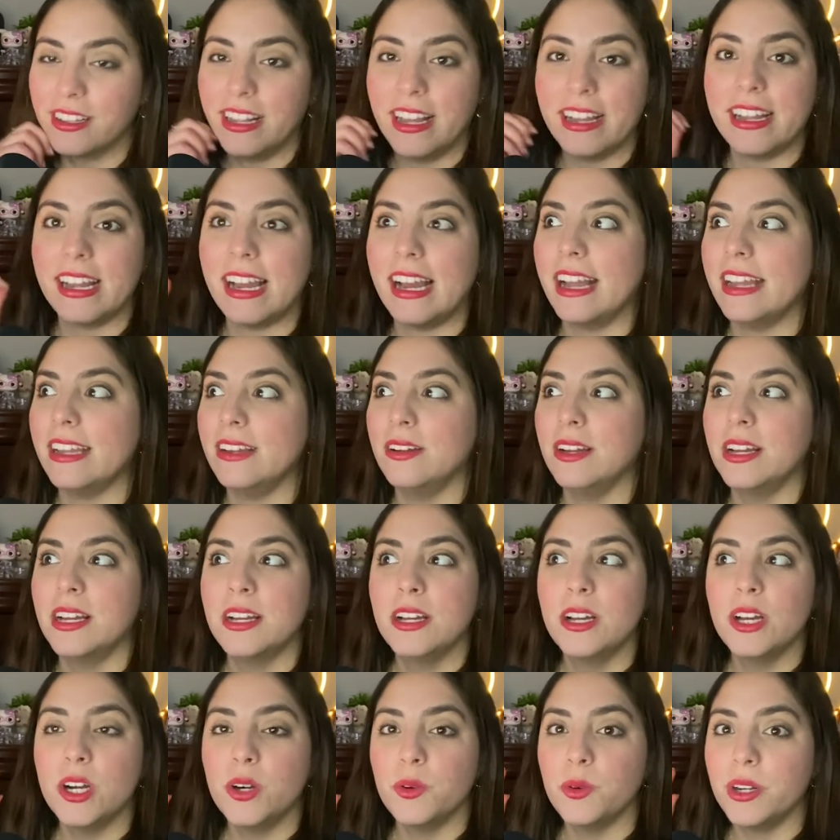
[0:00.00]
Like I
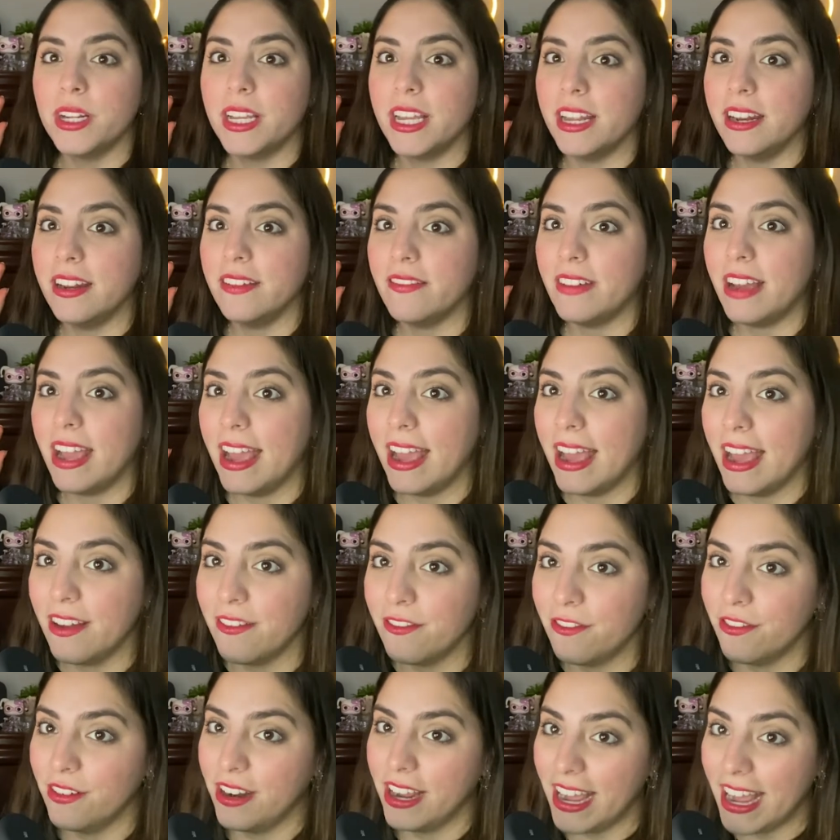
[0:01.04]
would give
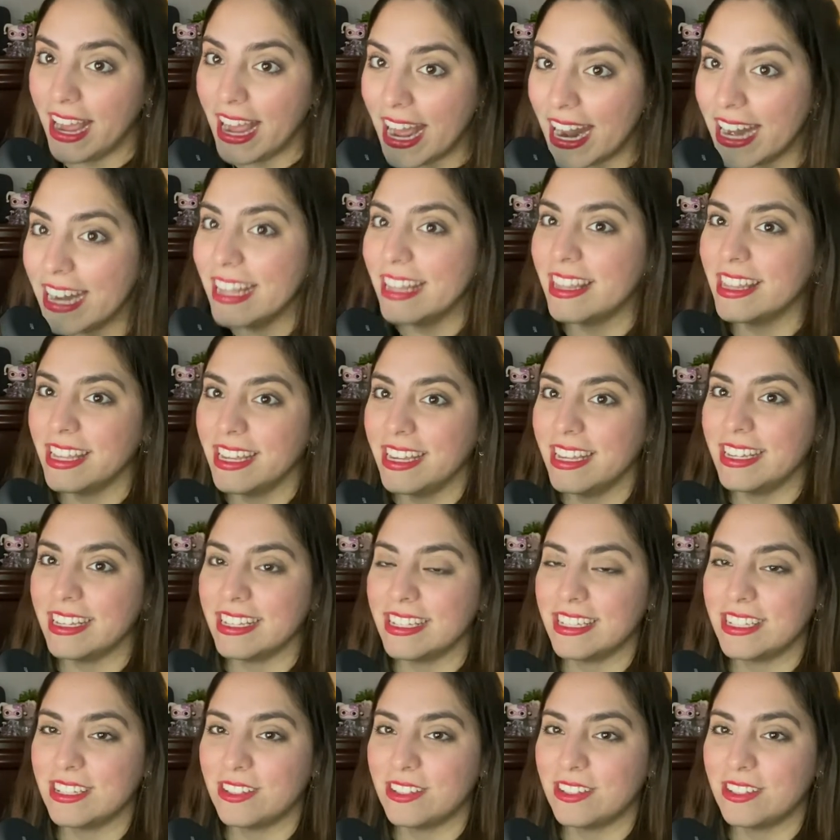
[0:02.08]
anything